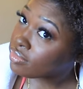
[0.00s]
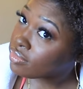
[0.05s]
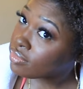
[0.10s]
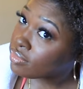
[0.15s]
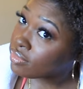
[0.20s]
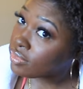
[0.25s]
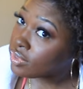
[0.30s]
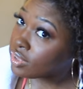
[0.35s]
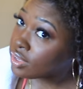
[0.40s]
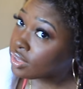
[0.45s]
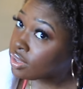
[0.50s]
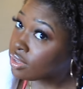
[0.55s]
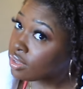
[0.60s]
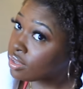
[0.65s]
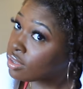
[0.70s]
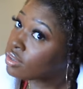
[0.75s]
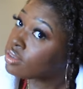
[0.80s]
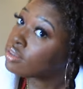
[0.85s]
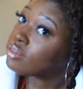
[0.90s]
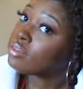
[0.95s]
I
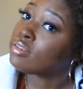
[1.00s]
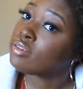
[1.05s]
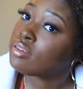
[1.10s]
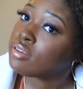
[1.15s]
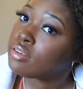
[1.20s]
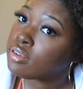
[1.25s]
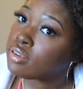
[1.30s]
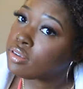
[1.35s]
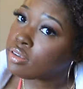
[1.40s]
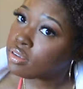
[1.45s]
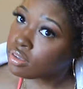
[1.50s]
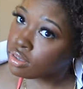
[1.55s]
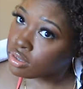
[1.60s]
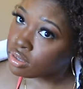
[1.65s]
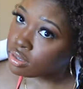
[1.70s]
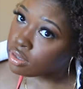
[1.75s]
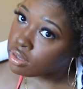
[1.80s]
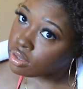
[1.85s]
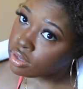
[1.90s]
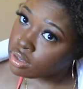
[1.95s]
I need to lock it up,
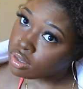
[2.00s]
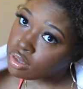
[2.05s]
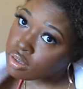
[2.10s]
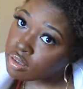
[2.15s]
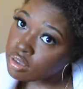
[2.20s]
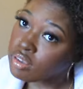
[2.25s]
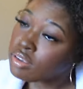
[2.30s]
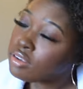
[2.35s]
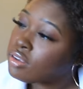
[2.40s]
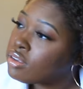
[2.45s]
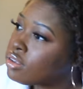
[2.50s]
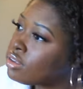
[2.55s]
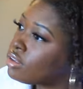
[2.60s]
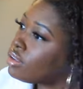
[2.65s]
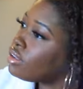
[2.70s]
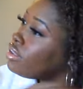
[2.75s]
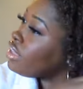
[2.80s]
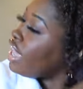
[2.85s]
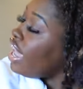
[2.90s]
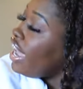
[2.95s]
so you need to come
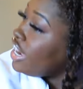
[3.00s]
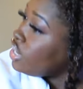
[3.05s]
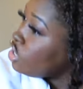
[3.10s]
on.